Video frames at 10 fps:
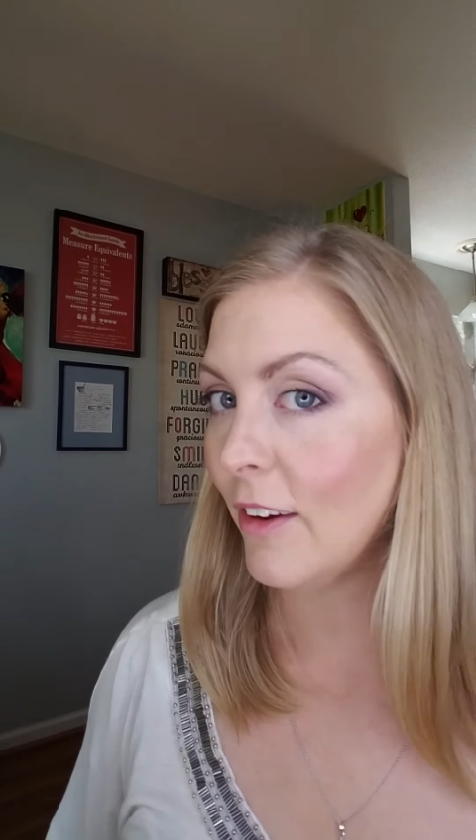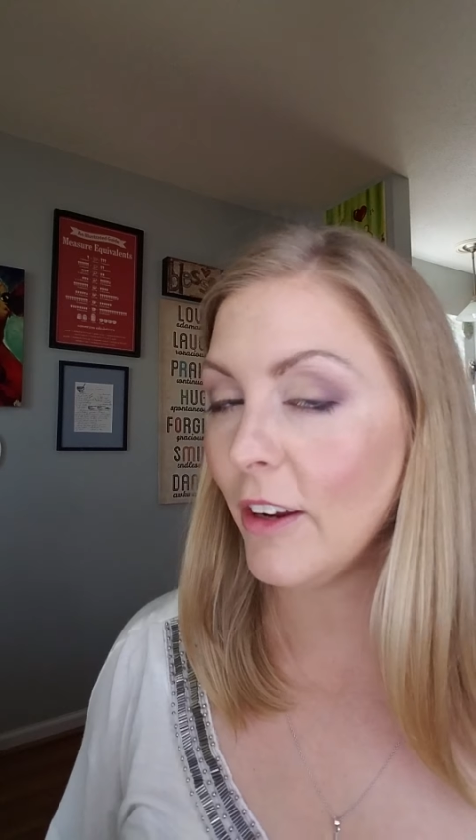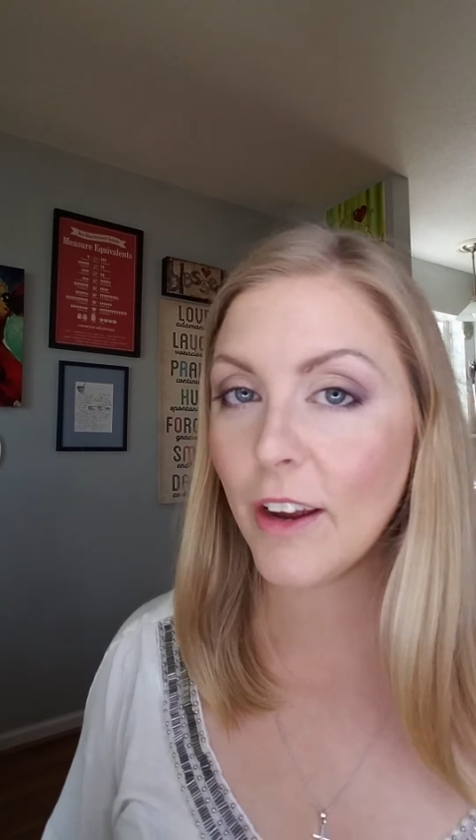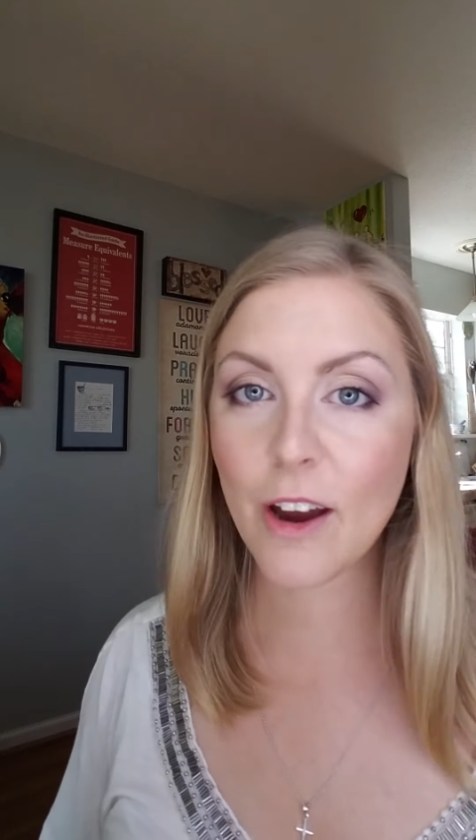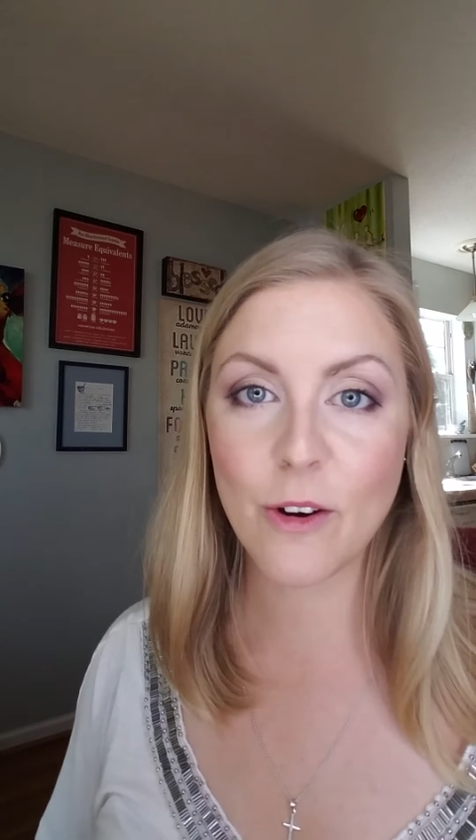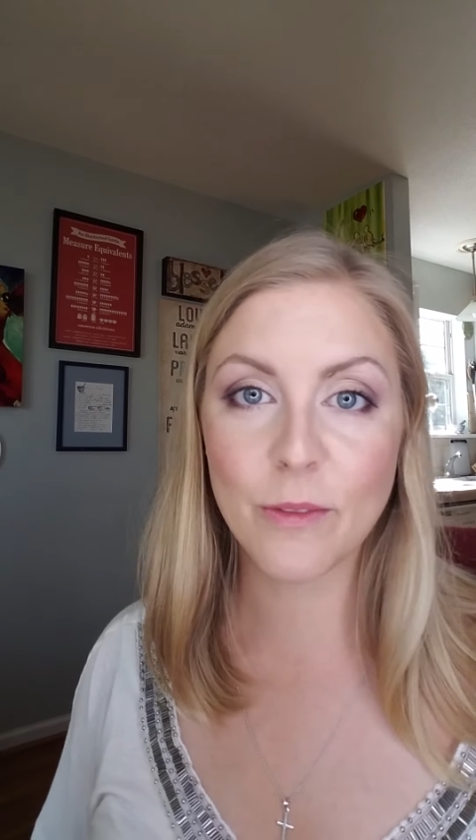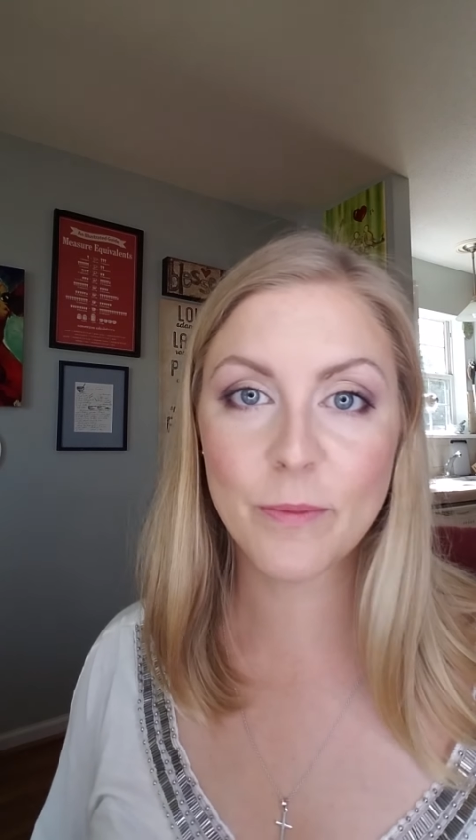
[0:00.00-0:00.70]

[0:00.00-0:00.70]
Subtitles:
you go.